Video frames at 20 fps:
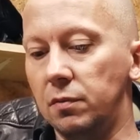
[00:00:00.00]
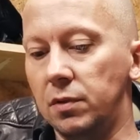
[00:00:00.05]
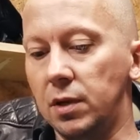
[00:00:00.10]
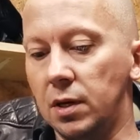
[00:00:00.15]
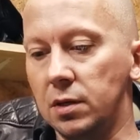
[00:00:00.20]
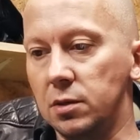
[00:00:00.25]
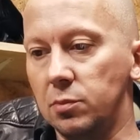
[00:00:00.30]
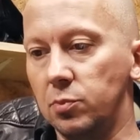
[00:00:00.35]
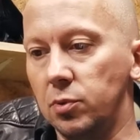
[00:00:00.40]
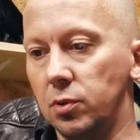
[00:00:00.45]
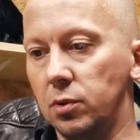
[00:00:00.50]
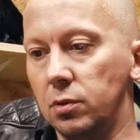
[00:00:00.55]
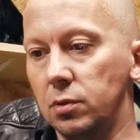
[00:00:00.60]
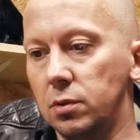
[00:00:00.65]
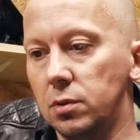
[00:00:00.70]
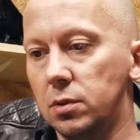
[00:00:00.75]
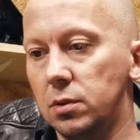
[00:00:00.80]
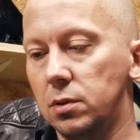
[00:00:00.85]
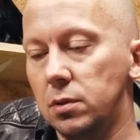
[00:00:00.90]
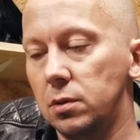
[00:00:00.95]

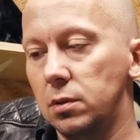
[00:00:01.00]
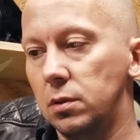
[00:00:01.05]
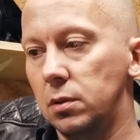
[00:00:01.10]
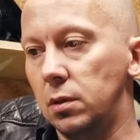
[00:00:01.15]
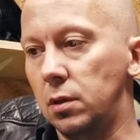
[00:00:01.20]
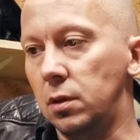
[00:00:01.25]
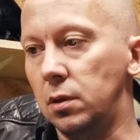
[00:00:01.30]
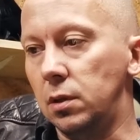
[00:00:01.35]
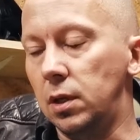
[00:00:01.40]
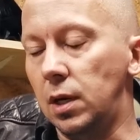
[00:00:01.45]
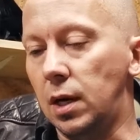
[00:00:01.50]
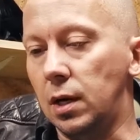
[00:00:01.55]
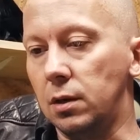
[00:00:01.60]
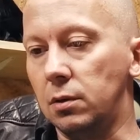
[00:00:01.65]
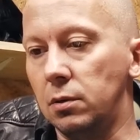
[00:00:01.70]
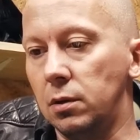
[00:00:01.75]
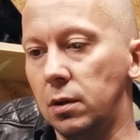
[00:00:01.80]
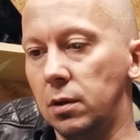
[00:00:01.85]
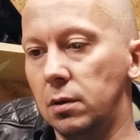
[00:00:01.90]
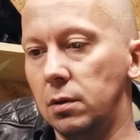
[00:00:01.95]
decibels on the
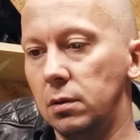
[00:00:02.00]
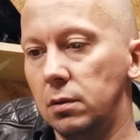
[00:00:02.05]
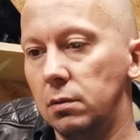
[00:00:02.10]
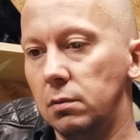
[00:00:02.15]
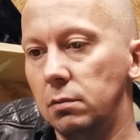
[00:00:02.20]
Acra